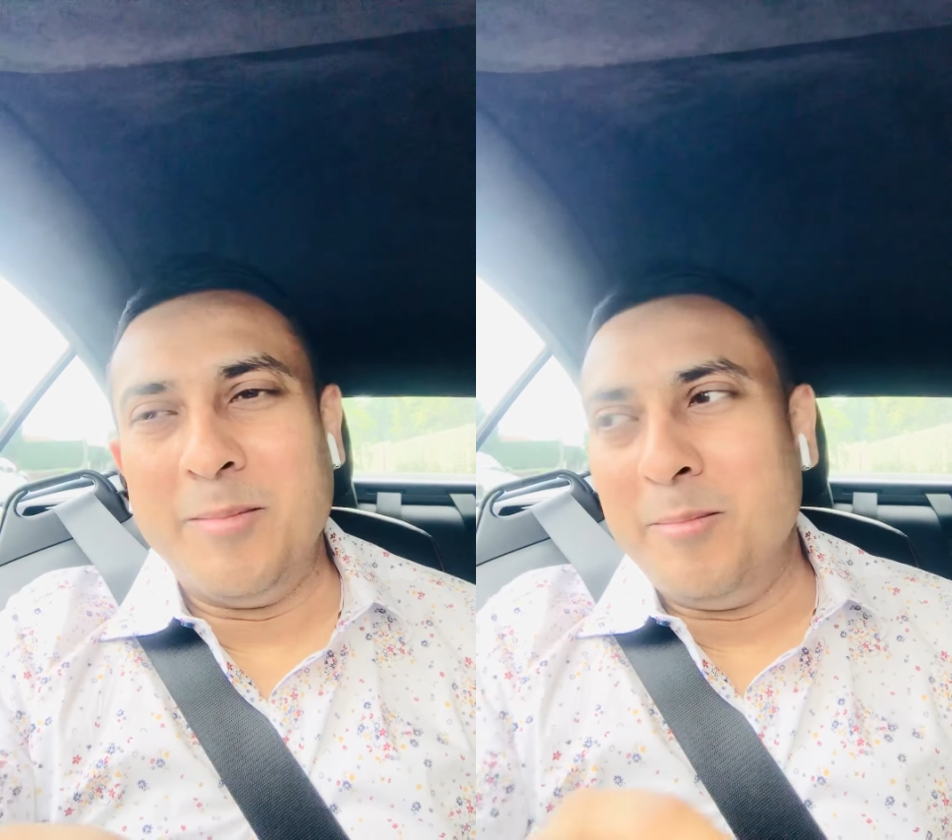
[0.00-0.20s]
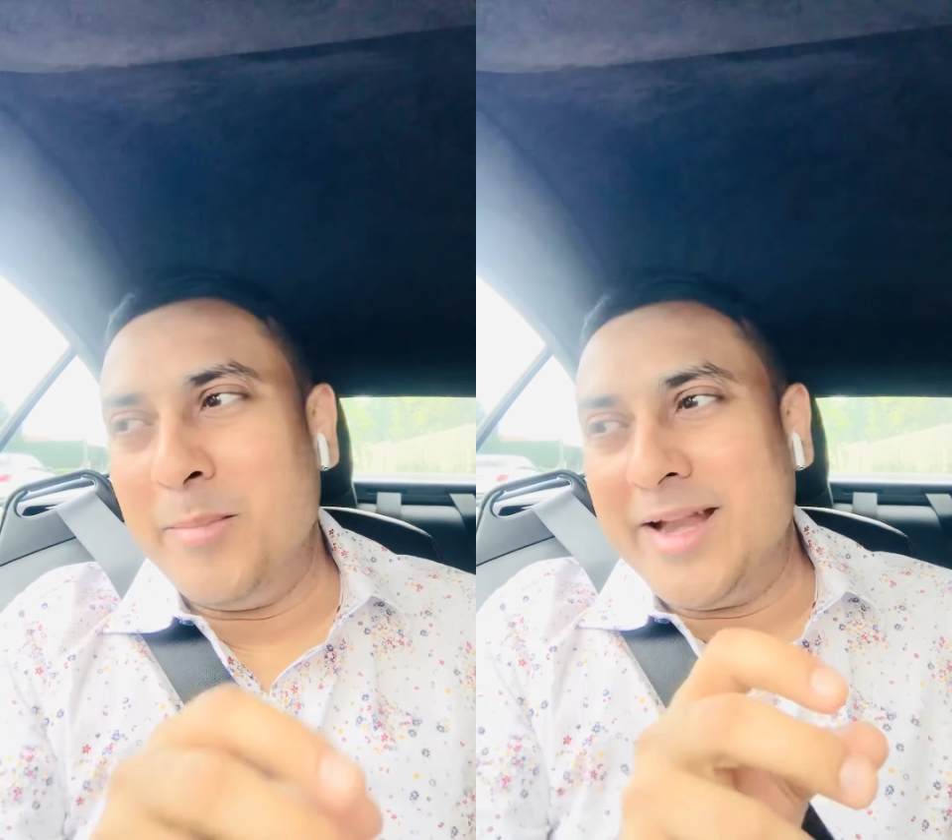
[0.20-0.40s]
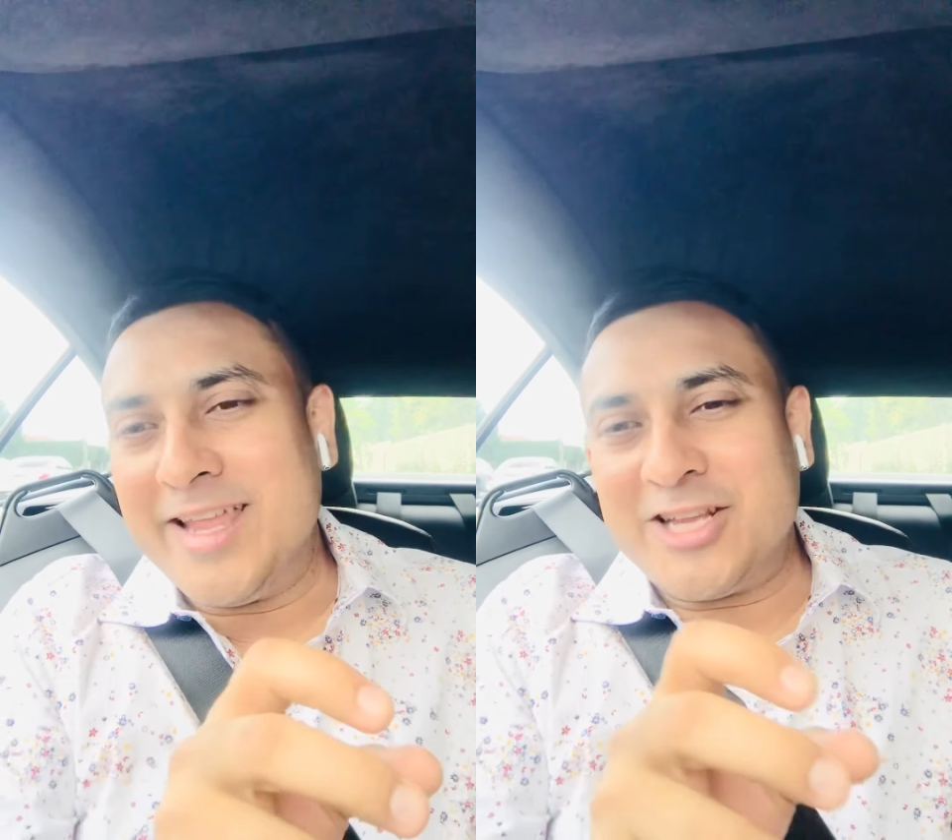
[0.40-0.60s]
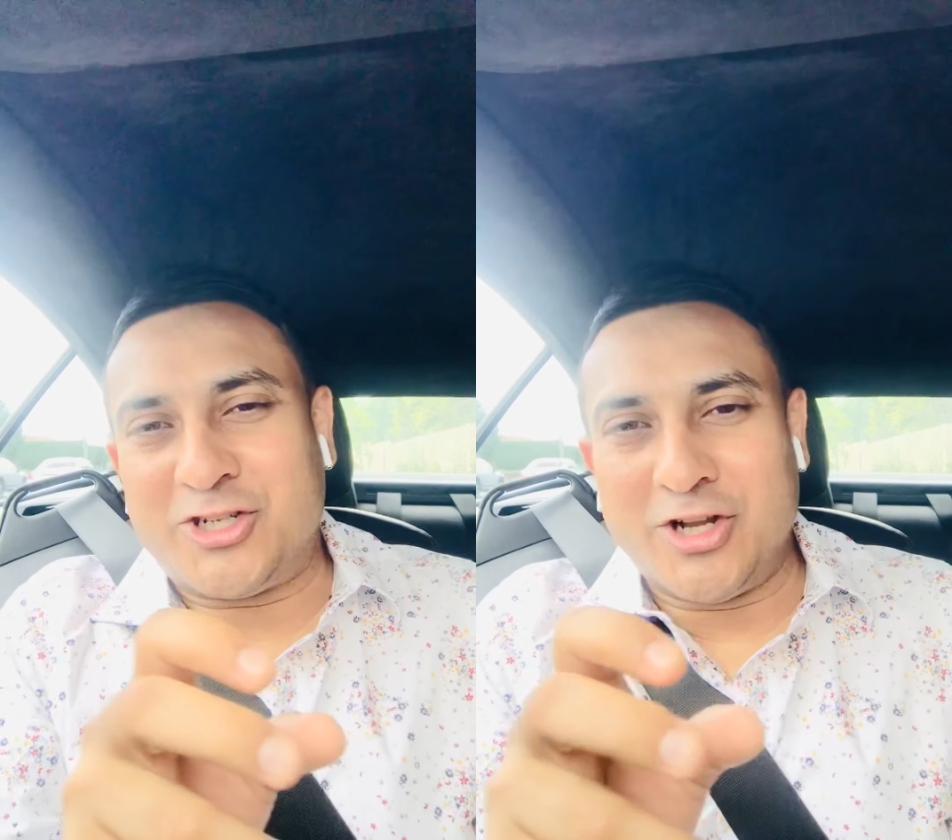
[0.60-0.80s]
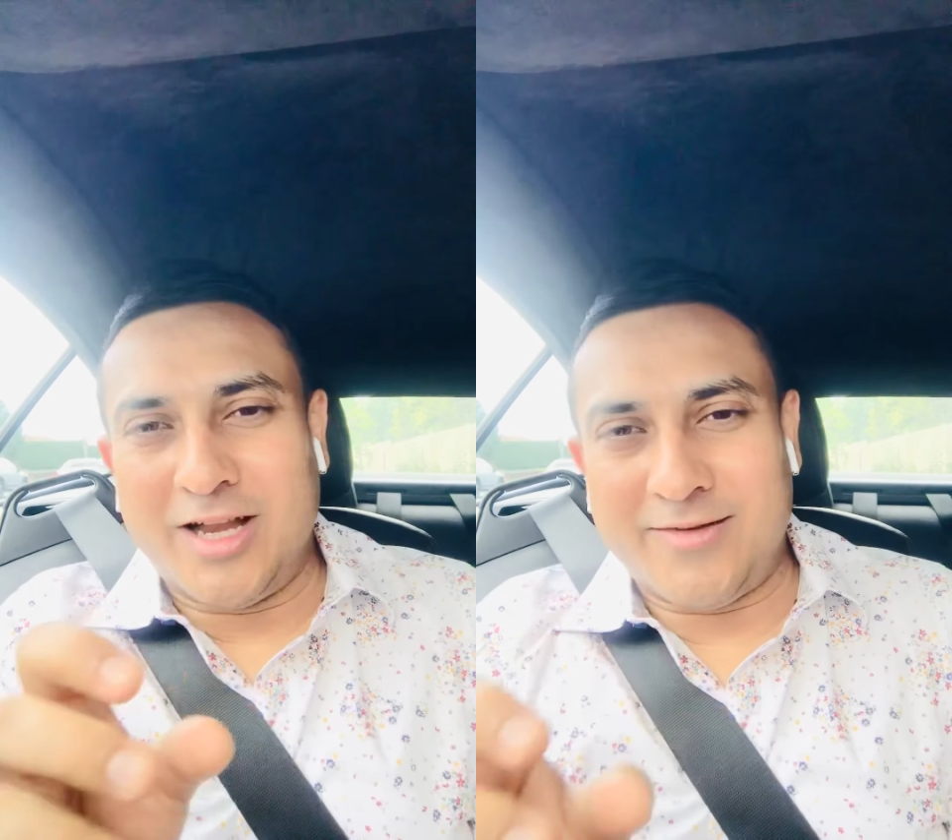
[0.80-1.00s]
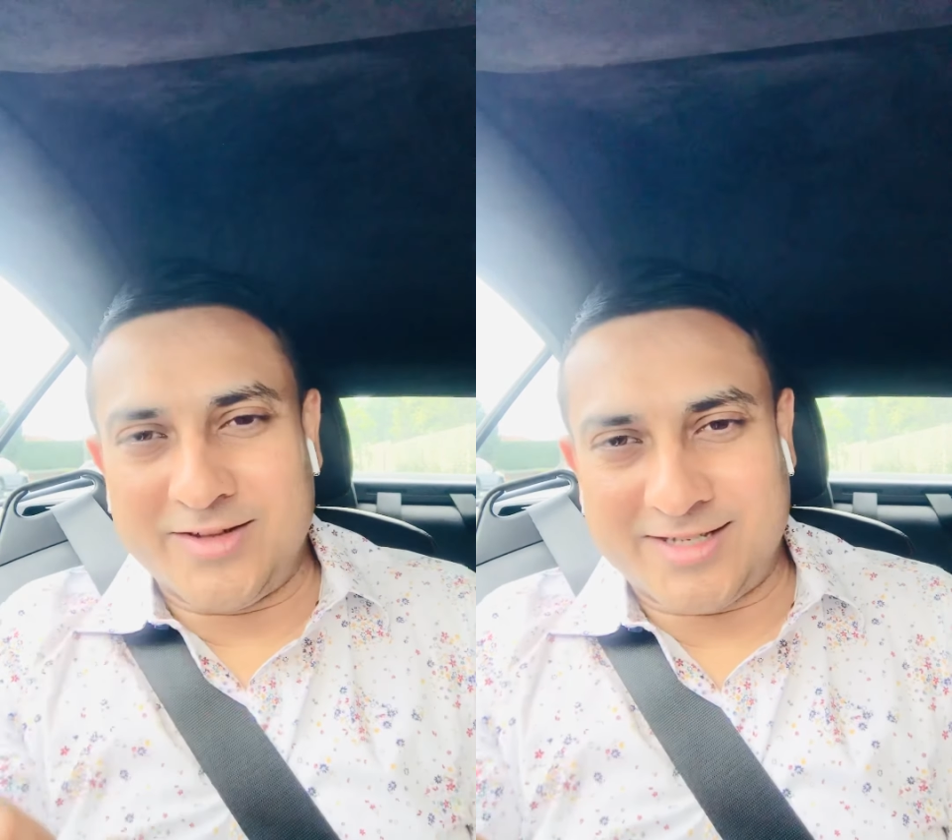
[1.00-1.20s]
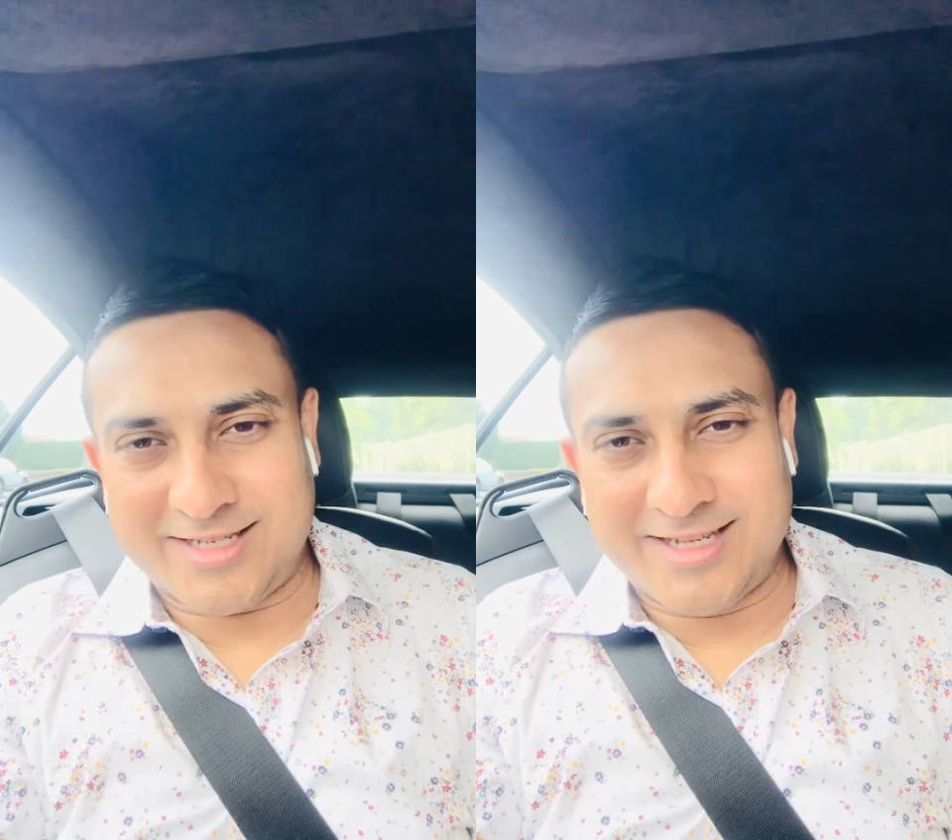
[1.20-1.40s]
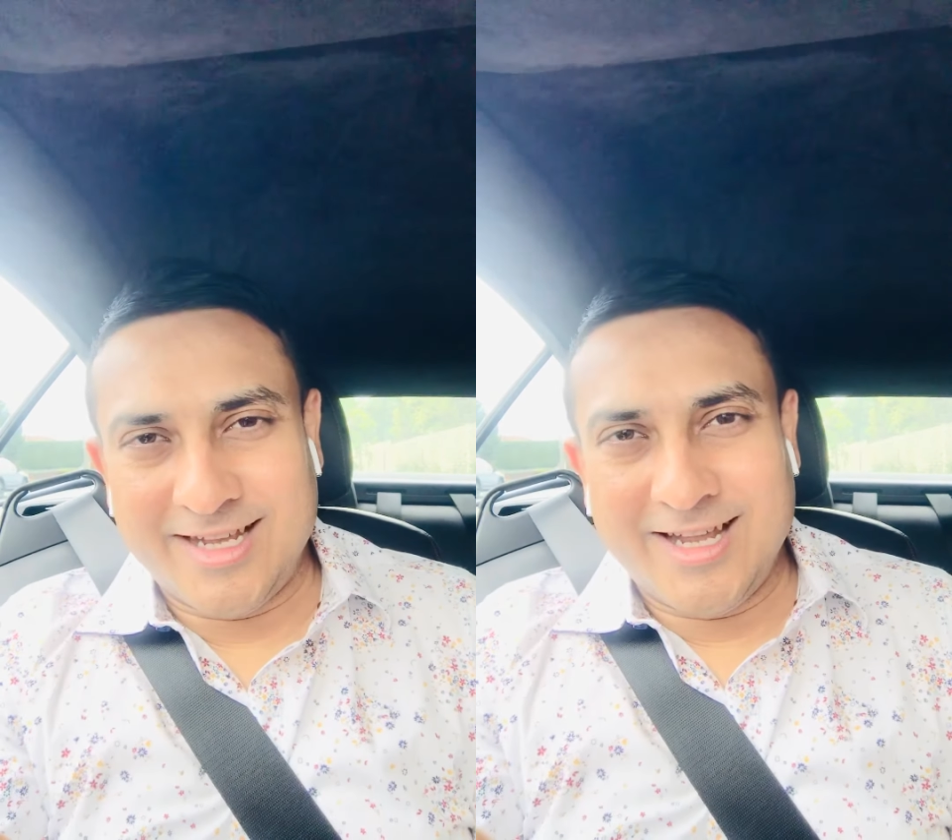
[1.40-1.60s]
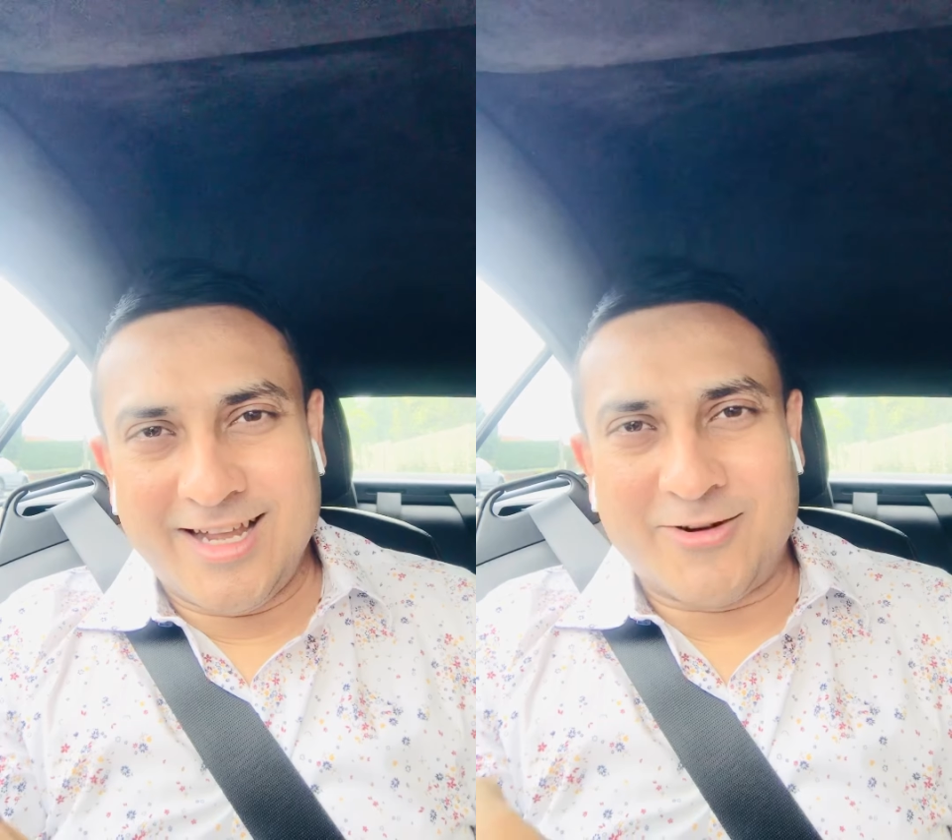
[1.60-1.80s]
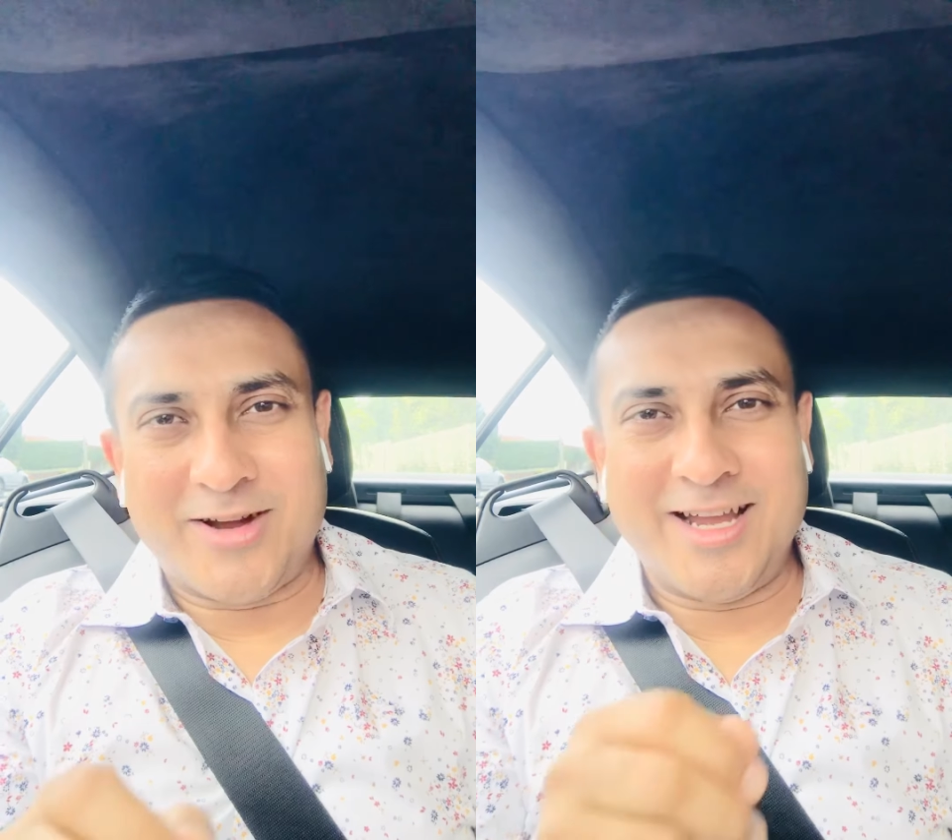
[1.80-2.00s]
miniature lovers,
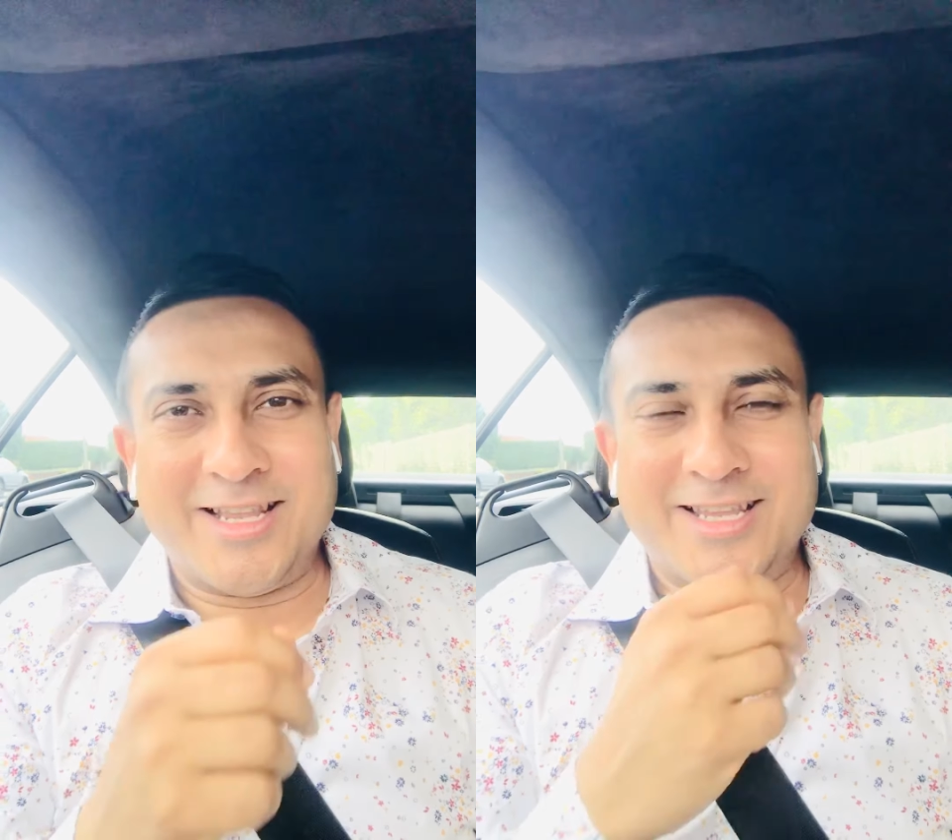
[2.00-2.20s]
right?